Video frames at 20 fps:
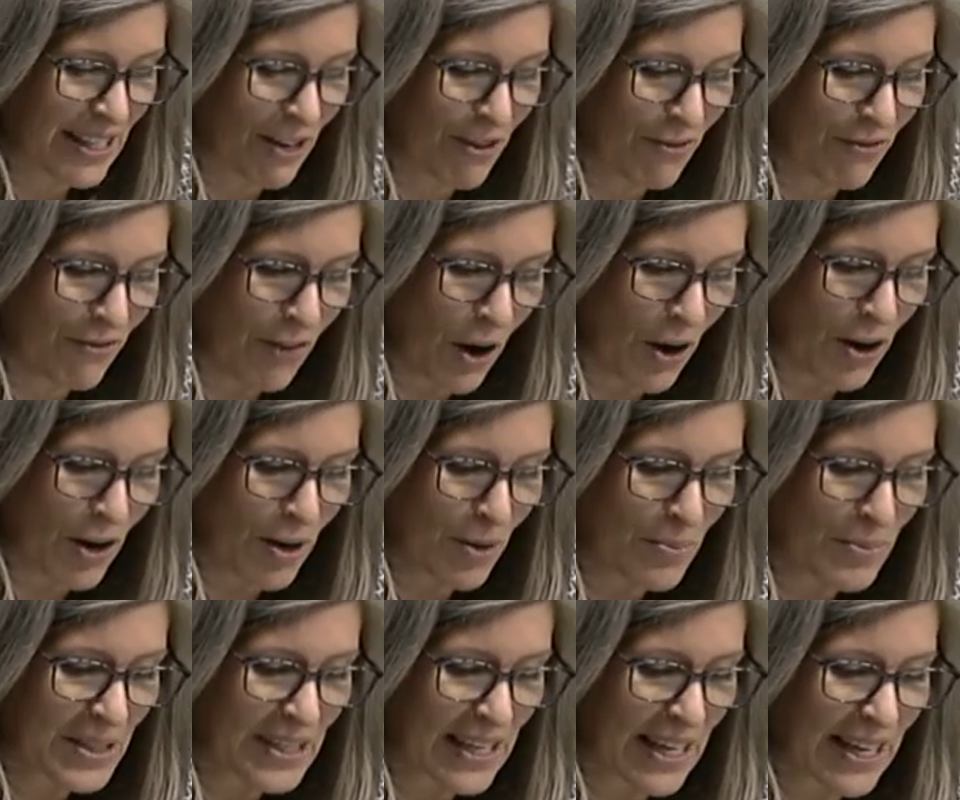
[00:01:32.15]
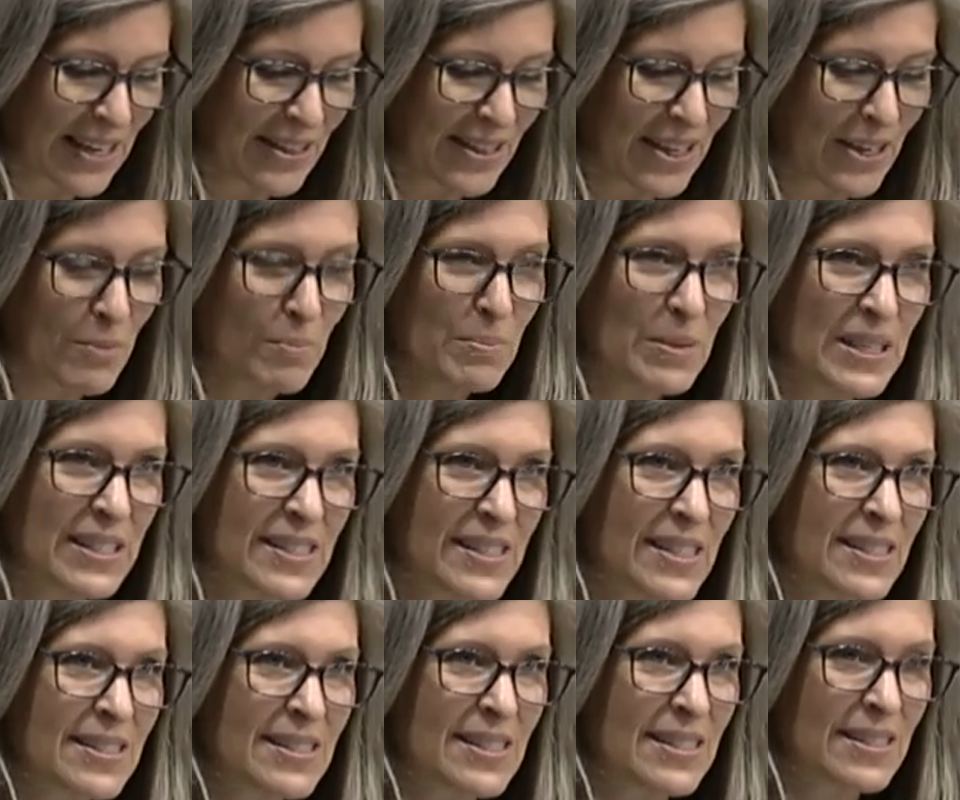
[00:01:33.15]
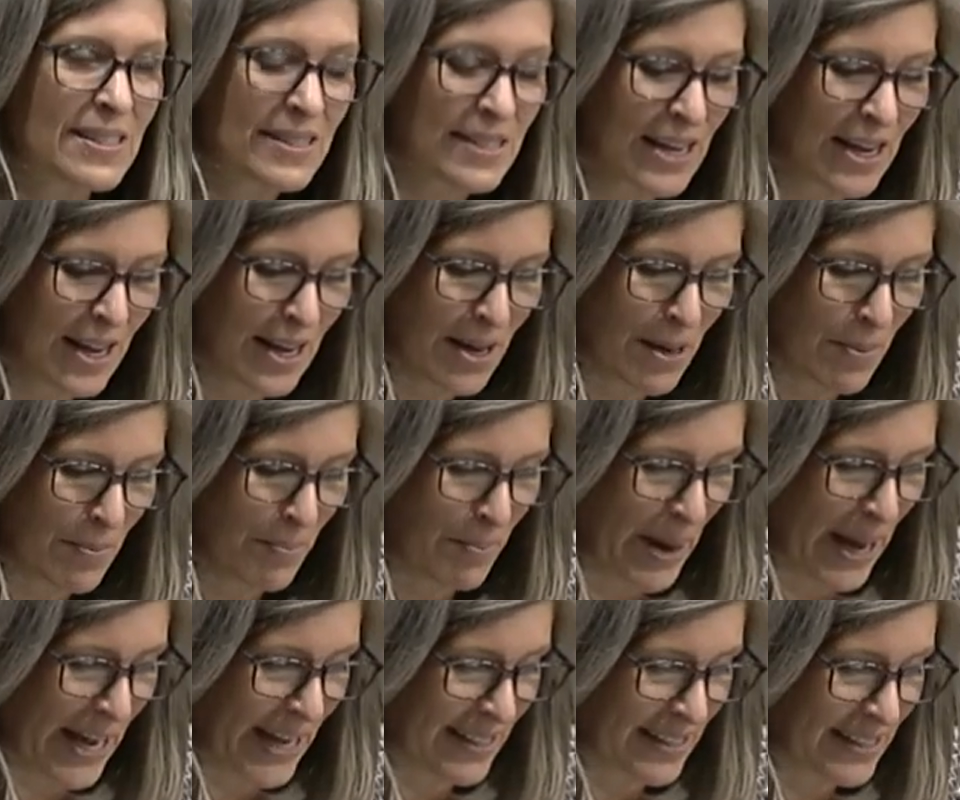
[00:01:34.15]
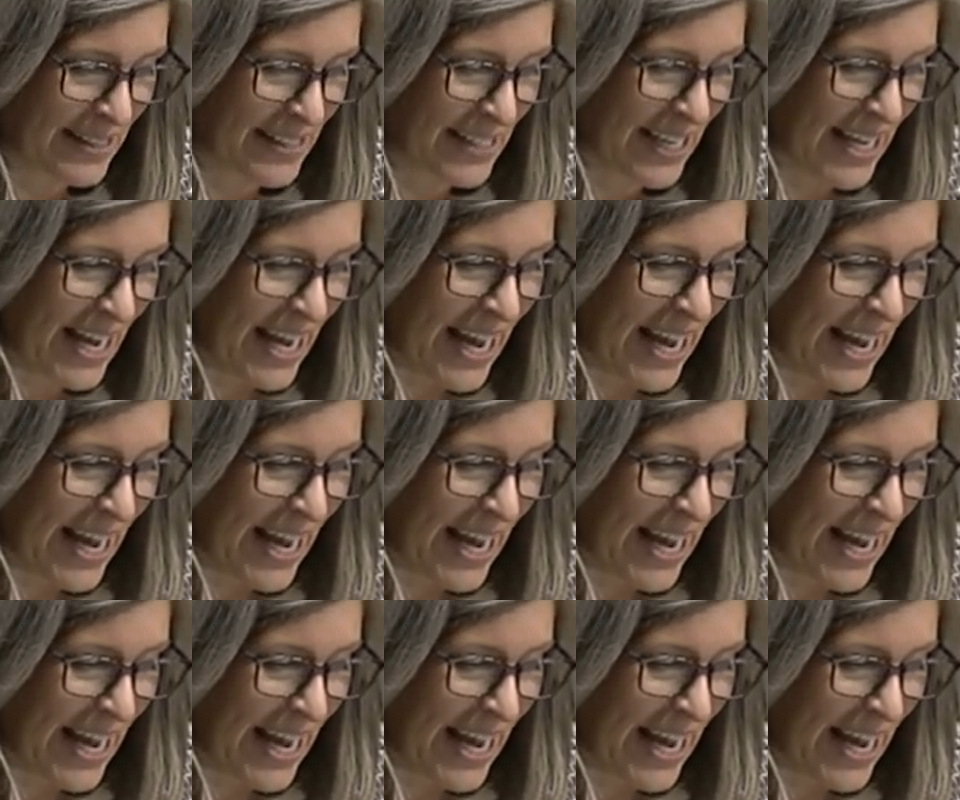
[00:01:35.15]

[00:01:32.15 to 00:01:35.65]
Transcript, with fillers: their farms, and their businesses best.